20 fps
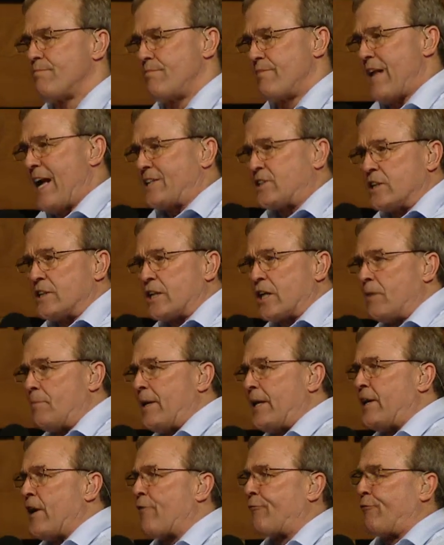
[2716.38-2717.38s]
that's a little
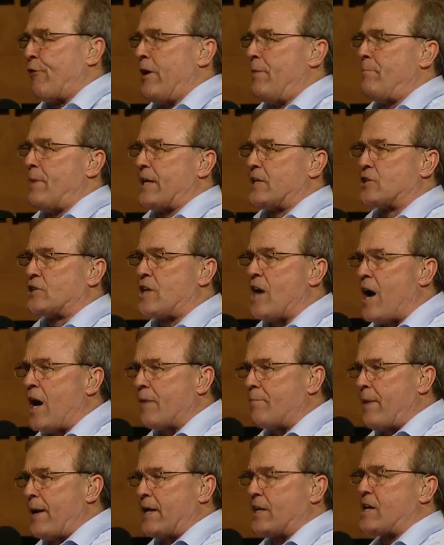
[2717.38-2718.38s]
bit different because
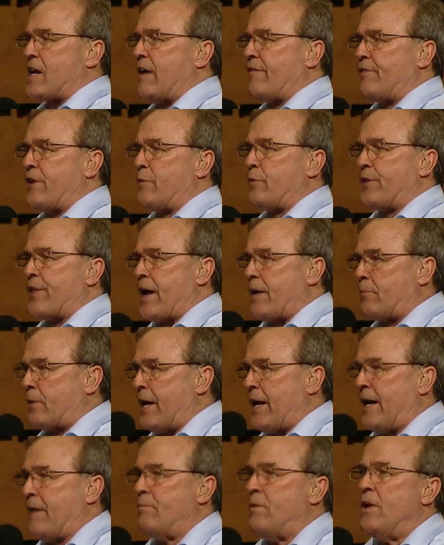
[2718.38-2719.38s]
God made a covenant with
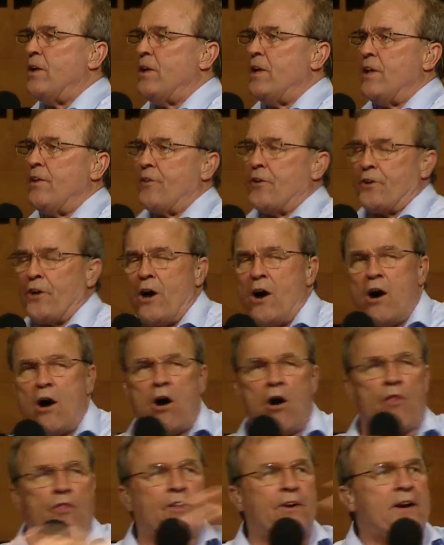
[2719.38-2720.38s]
Abraham that
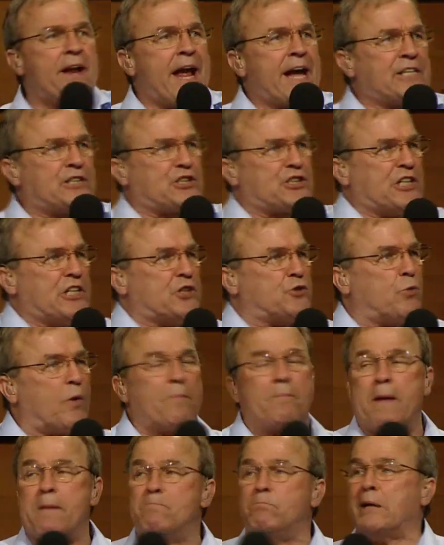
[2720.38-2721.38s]
all the nations would
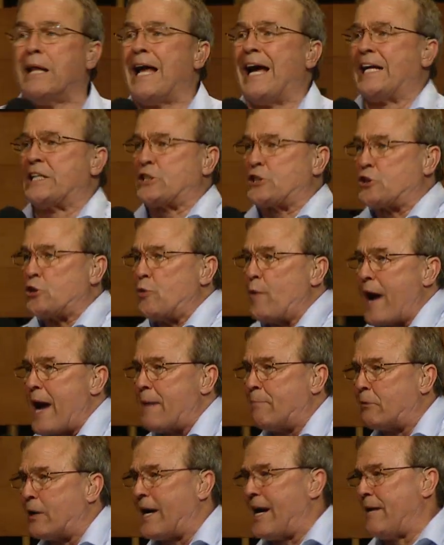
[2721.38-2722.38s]
be blessed through
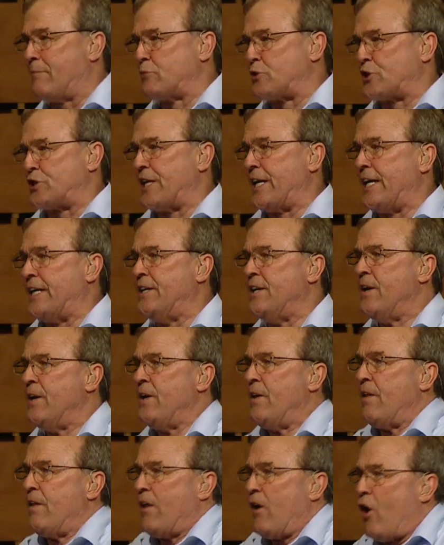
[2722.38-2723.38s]
Abraham's seed.
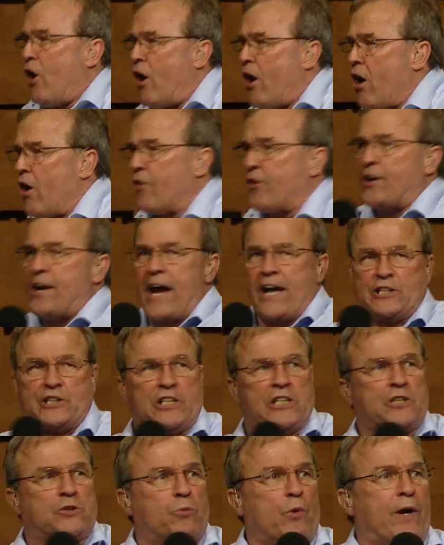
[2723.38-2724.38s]
All the
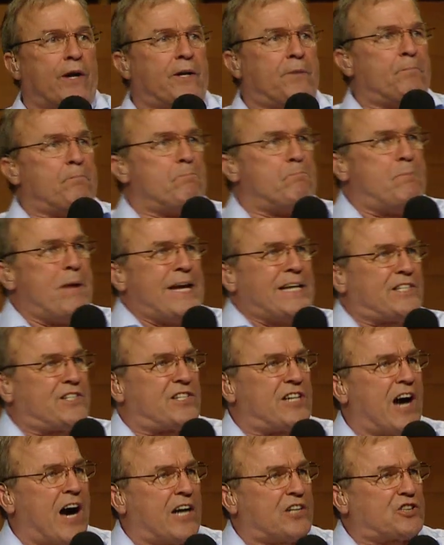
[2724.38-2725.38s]
nations would be
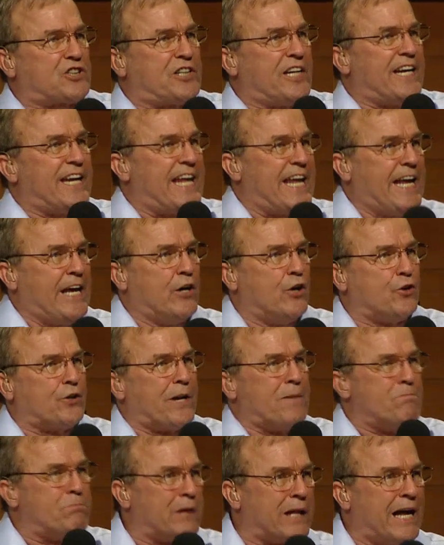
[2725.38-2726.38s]
touched and healed
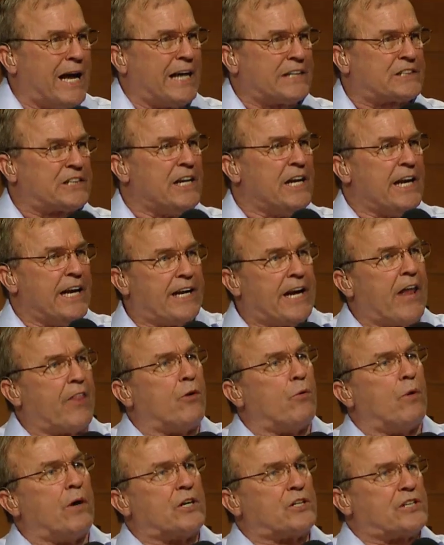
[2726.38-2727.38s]
and blessed. In other
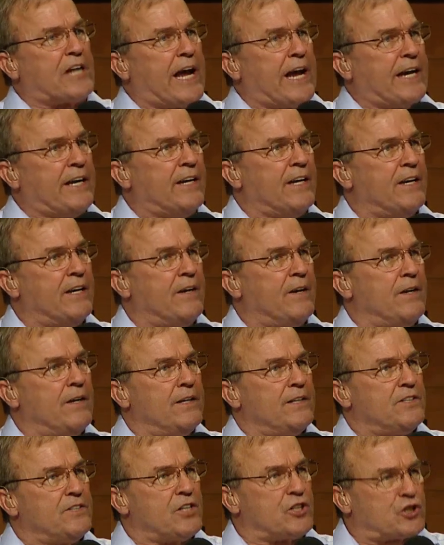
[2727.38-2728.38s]
words, a
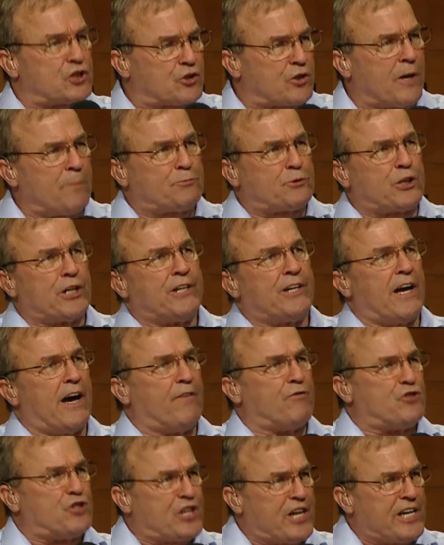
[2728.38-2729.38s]
description
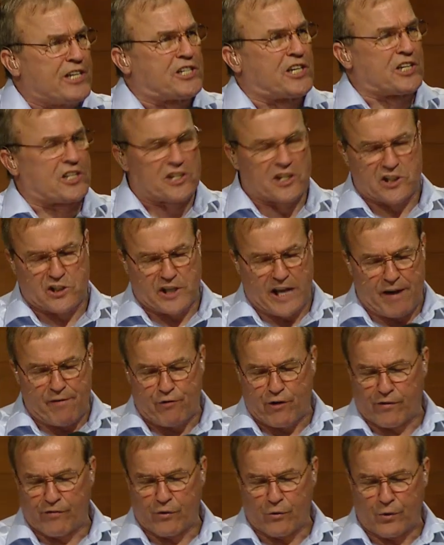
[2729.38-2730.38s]
of Jesus, the
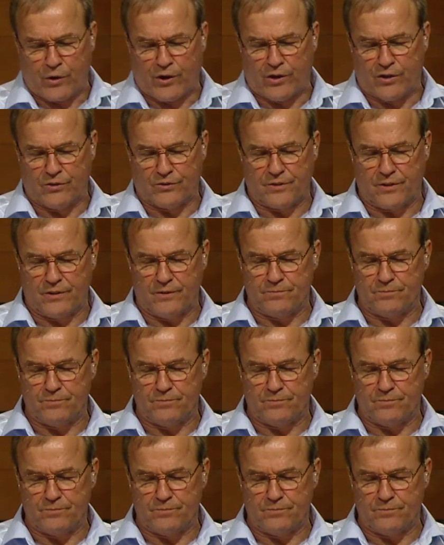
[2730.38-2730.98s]
Savior of the world.